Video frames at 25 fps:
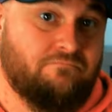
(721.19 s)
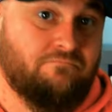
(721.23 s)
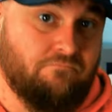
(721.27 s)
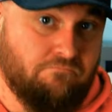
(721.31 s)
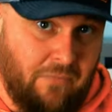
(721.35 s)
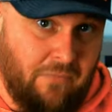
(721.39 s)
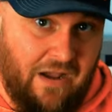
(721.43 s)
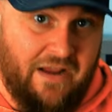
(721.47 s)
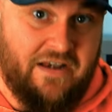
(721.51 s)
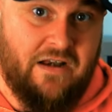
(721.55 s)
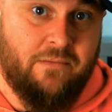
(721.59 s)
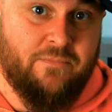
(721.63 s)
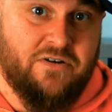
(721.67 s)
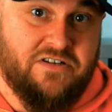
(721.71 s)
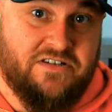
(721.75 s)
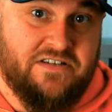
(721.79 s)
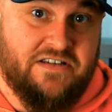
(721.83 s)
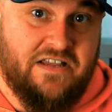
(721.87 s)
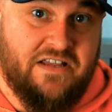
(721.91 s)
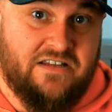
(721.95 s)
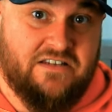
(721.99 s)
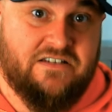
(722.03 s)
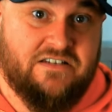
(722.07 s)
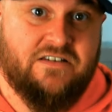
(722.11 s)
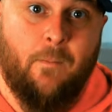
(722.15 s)
my number
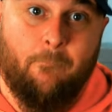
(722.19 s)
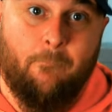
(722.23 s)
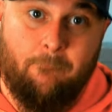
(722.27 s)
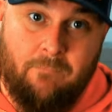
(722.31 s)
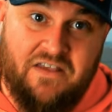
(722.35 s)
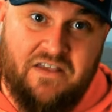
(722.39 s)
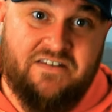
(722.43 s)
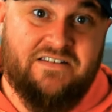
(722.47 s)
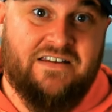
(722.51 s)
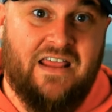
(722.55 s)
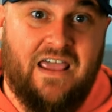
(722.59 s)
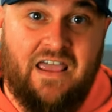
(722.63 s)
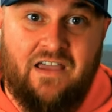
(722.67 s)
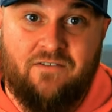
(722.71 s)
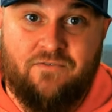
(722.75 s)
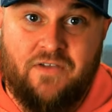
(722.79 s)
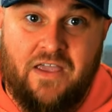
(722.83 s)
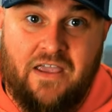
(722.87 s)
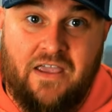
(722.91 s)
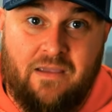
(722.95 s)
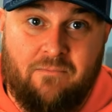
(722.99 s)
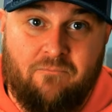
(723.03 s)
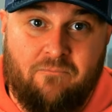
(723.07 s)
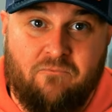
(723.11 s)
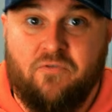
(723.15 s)
6 must-have
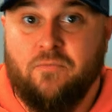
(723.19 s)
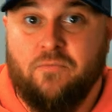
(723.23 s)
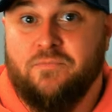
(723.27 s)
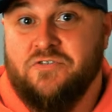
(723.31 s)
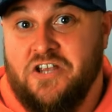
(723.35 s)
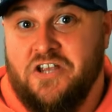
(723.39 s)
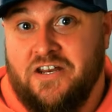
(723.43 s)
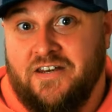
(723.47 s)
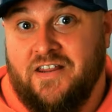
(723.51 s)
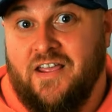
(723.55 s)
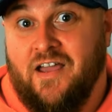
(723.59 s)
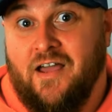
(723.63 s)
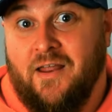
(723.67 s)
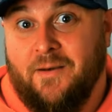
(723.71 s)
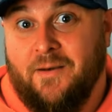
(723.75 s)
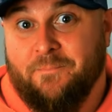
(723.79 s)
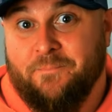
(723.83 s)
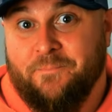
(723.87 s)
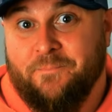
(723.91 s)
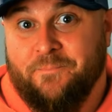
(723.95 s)
game from Gen Con.